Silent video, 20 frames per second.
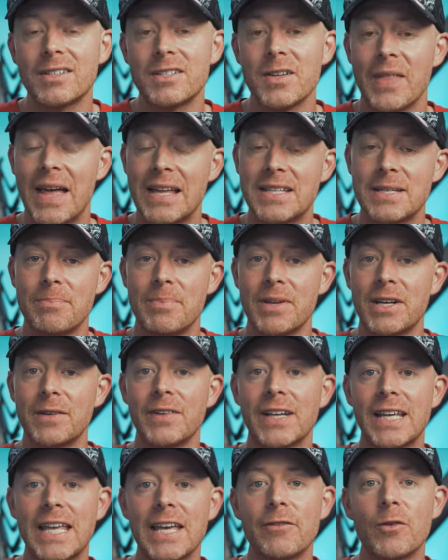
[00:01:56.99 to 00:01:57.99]
so that's a bit of
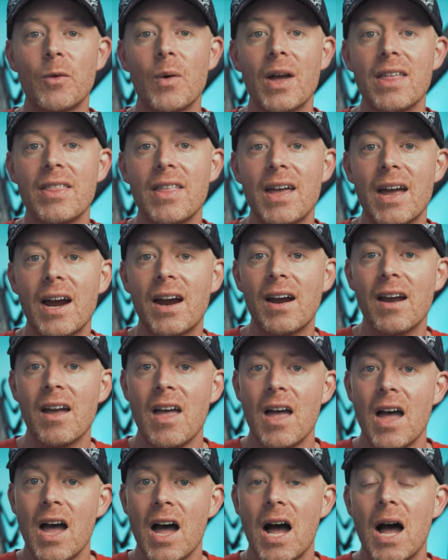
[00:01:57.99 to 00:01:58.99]
a giveaway there.
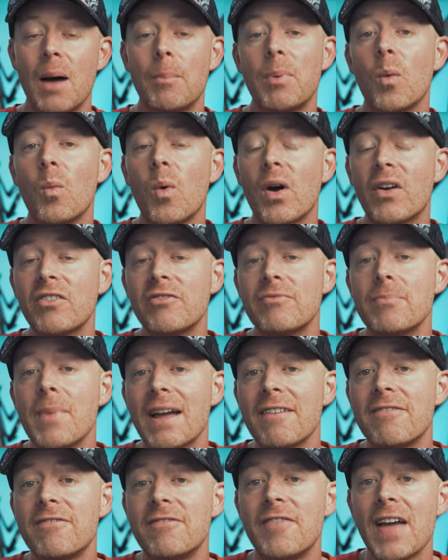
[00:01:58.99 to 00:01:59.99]
But one of
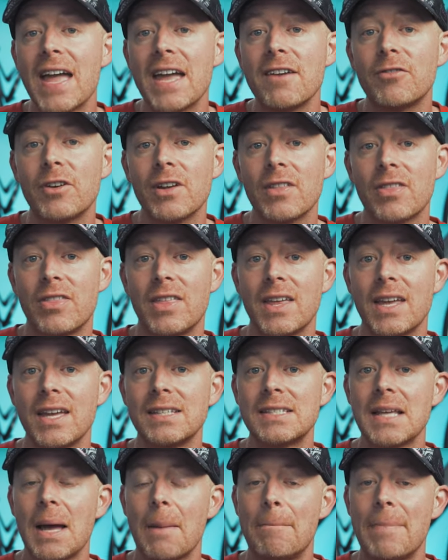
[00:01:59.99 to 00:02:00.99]
my favorite
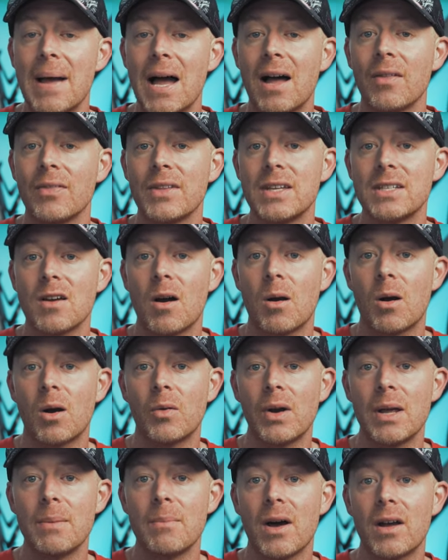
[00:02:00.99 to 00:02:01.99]
things about this heart
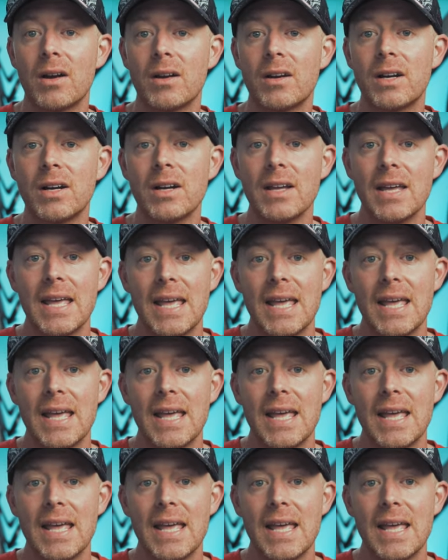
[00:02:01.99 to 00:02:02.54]
rate monitor